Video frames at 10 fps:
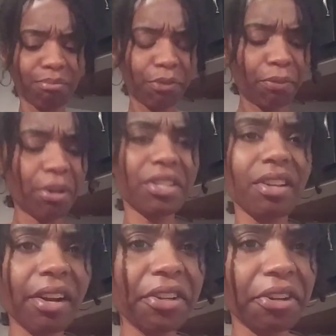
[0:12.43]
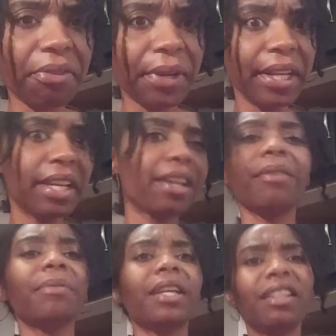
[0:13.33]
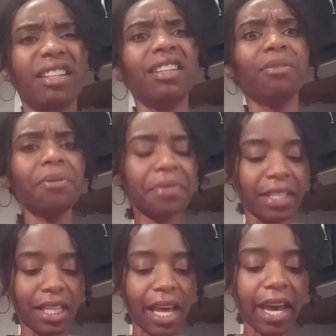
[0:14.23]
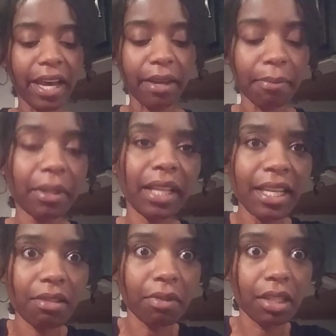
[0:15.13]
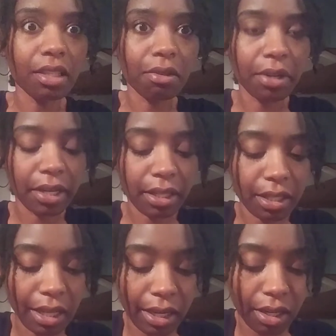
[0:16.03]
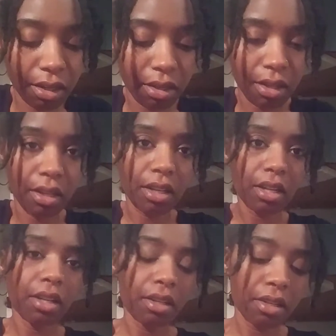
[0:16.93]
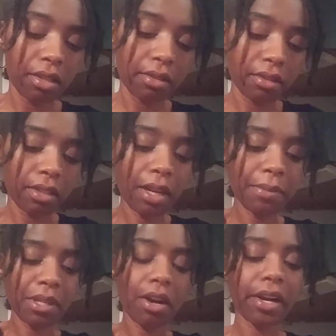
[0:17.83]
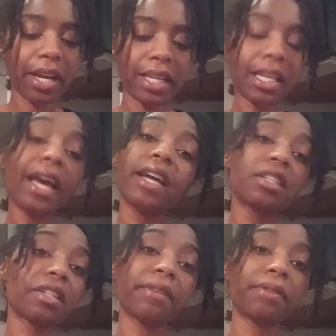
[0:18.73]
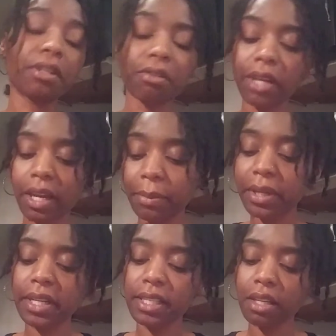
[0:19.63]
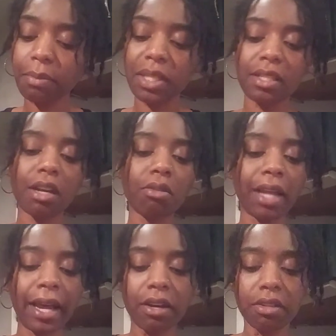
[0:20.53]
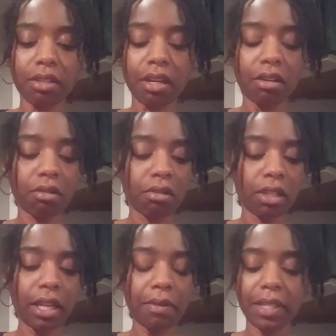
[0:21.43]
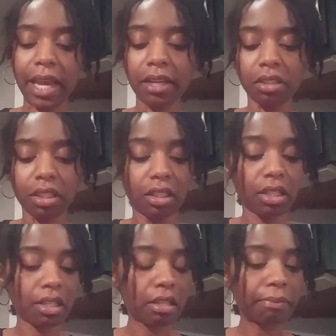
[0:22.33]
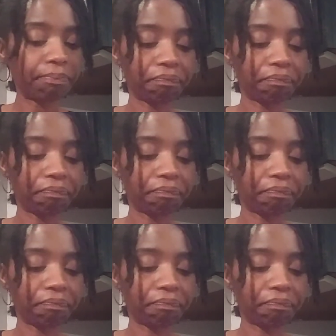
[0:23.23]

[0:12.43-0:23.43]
before I start here reading. I'm like, what was that? But that's really Taurus. Like, I'm sorry guys, I hate shuffling on camera because it can be so loud. So that was actually just